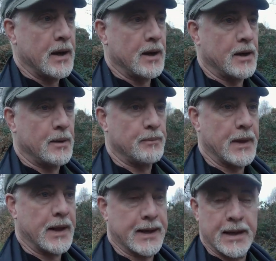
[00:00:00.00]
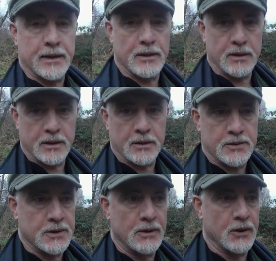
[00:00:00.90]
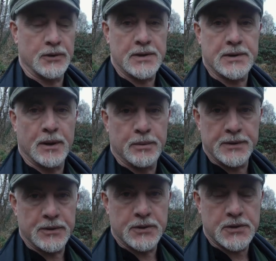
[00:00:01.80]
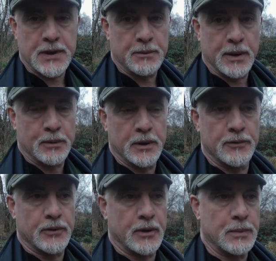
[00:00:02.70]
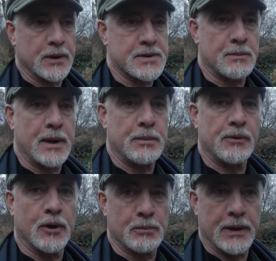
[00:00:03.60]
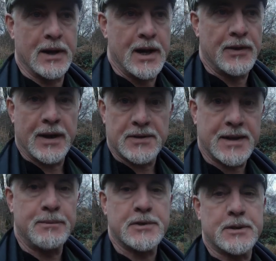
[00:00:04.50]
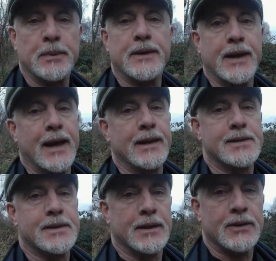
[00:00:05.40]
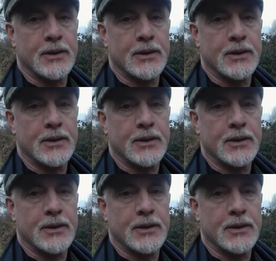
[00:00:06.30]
Um, again, you know, do look this up and don't just take my word for it because I may be wrong. But that seems to be the case that